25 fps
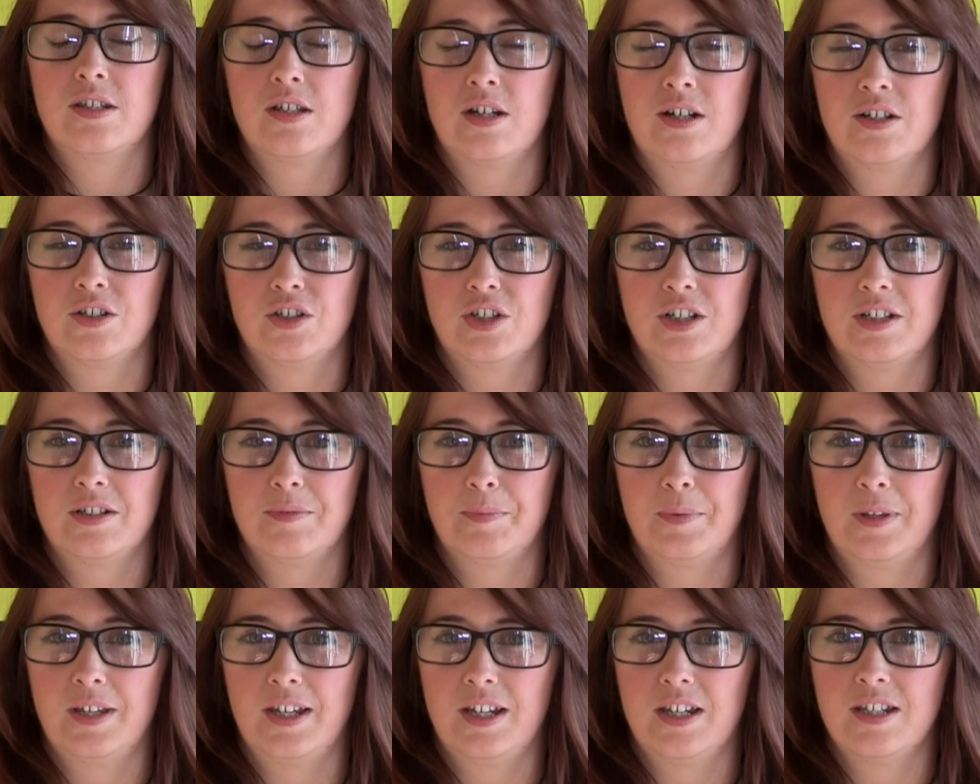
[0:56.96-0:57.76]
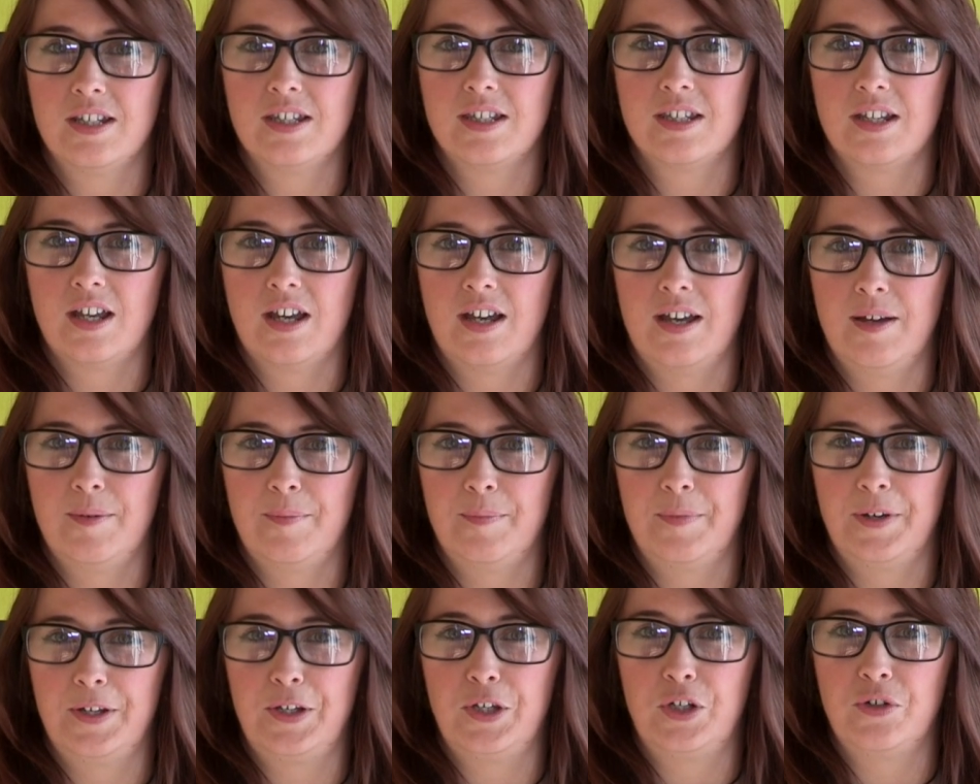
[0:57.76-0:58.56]
I actually had a place
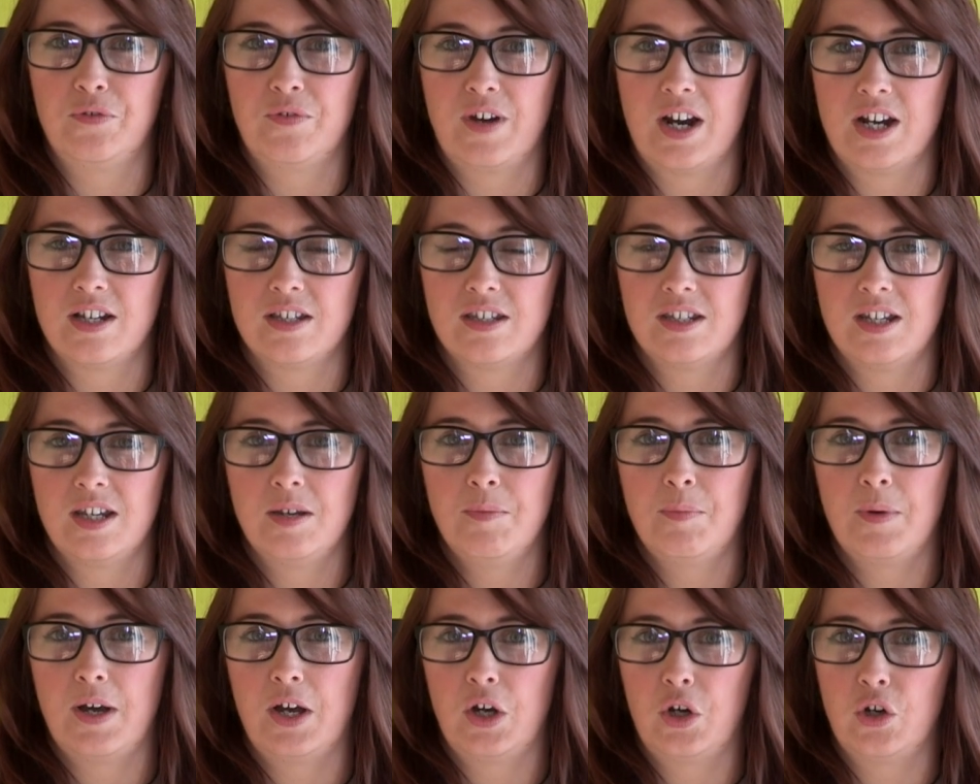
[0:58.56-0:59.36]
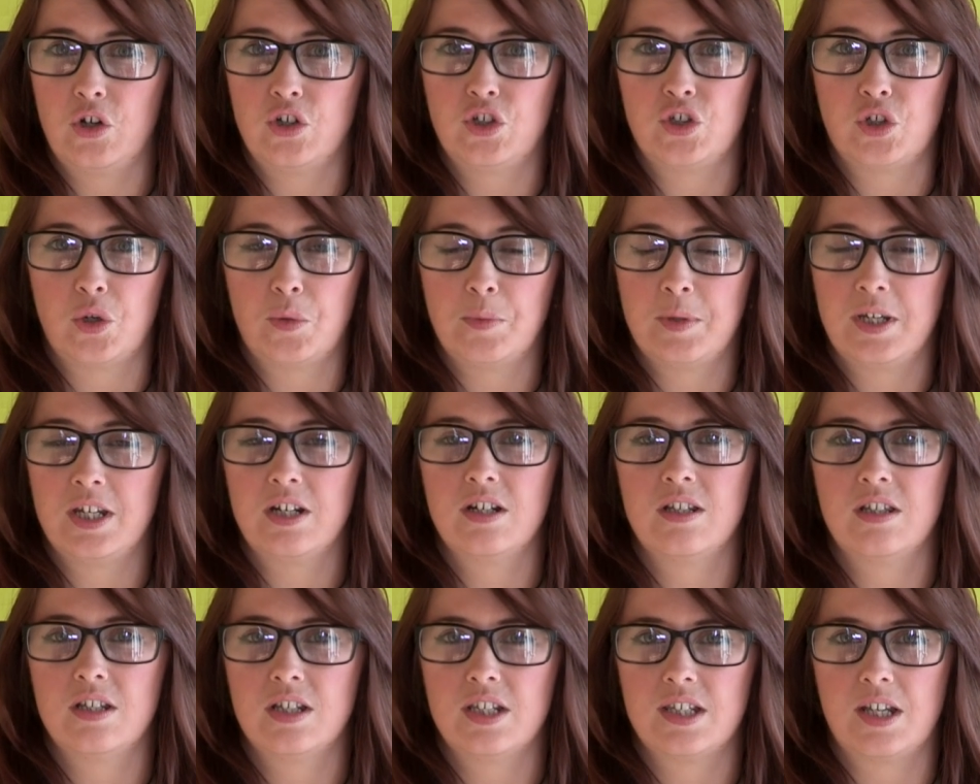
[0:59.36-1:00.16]
at university, but I got a job
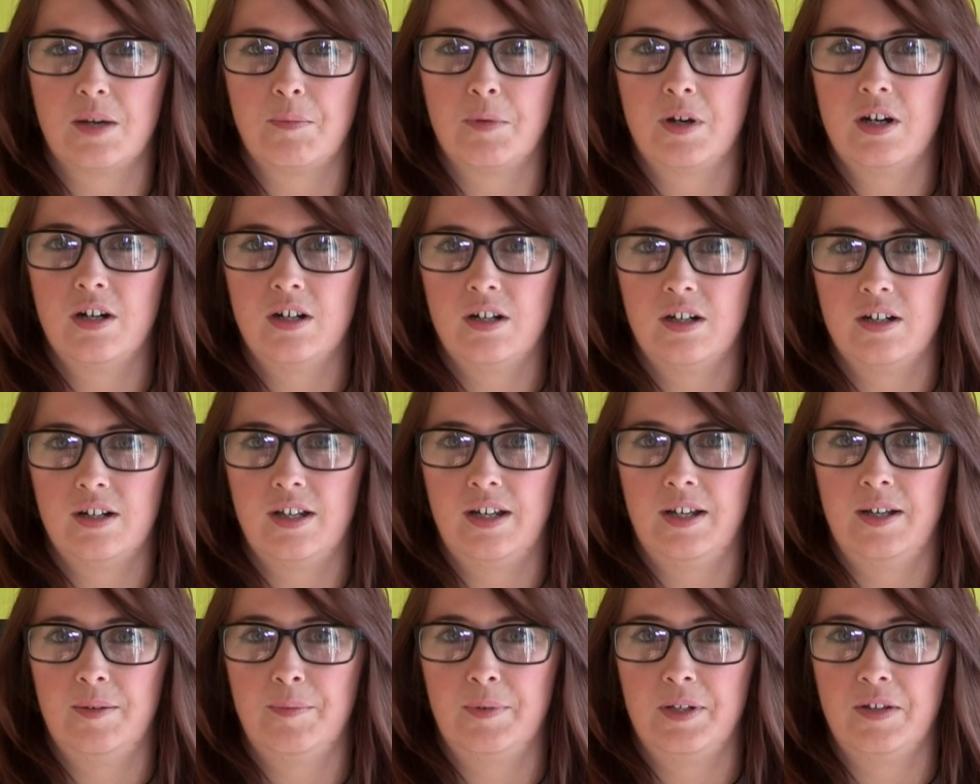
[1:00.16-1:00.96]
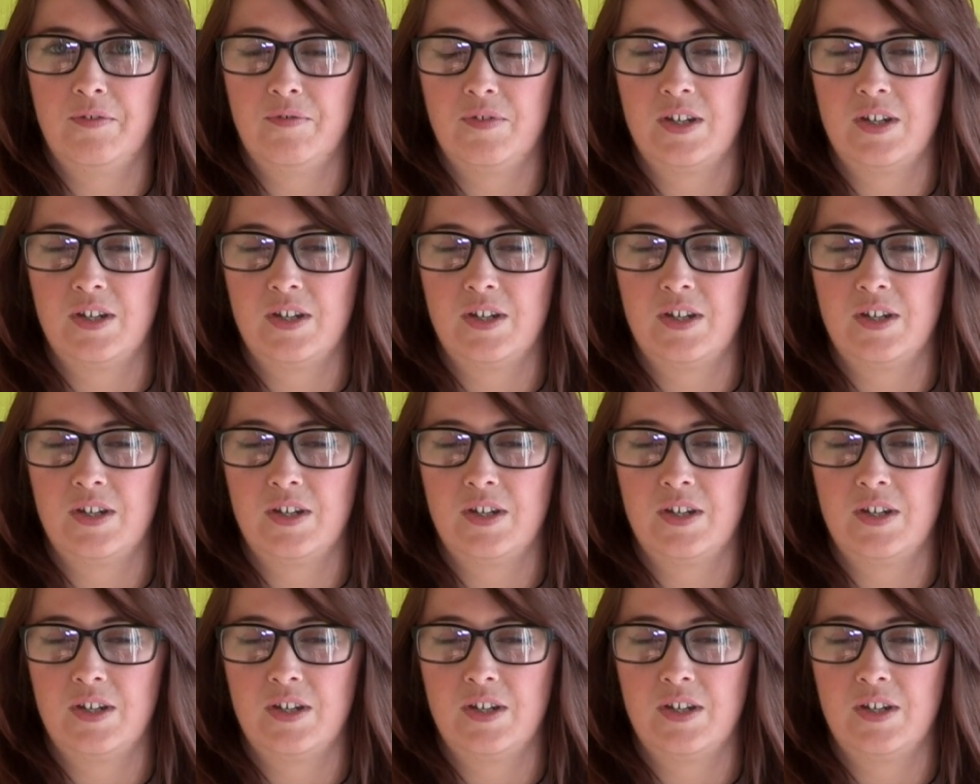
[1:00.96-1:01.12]
here in the summer and a